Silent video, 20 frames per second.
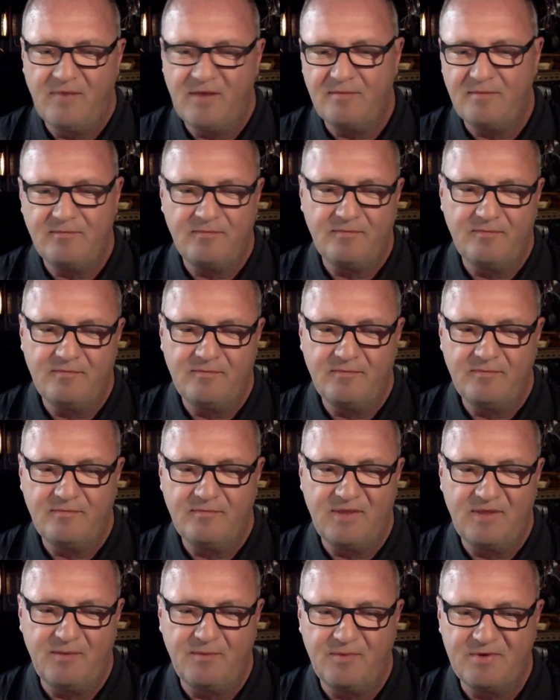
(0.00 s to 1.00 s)
but
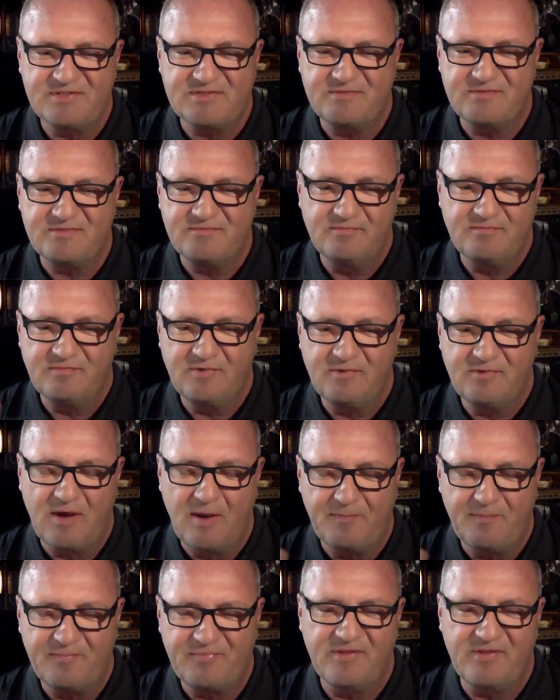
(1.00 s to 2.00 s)
it was,
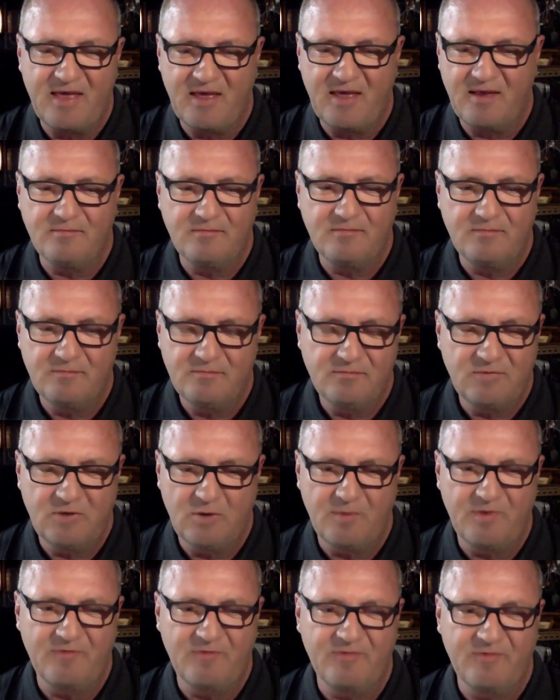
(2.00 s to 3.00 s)
up to then,
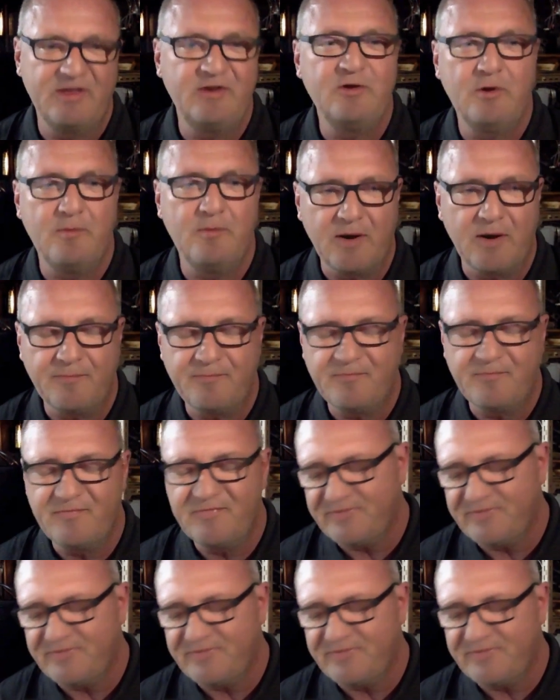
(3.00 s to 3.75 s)
nobody really knew about it.